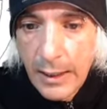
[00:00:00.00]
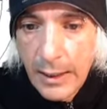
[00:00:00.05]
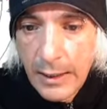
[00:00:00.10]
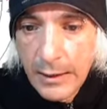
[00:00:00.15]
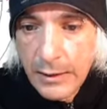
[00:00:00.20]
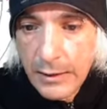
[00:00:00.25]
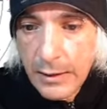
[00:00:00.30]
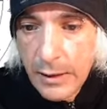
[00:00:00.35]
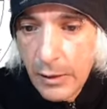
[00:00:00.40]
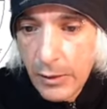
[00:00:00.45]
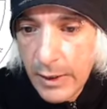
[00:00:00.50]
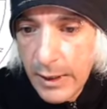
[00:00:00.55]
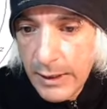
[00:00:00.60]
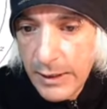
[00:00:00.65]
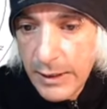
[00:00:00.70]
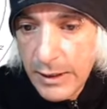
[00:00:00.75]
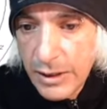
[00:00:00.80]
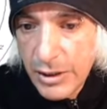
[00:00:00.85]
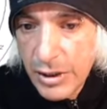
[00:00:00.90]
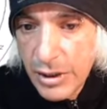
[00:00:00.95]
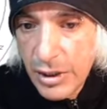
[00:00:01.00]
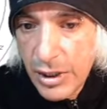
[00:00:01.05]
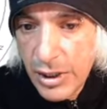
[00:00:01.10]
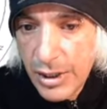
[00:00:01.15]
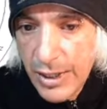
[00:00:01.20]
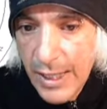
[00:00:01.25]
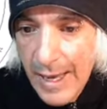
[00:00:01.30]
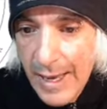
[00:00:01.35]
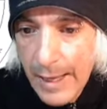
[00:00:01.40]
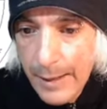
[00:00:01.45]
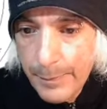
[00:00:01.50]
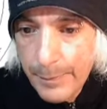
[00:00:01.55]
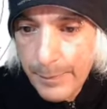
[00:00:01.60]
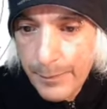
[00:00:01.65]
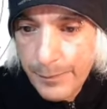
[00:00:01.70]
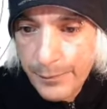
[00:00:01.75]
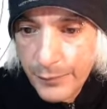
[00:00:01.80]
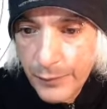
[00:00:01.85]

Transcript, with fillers: And so in addition to that,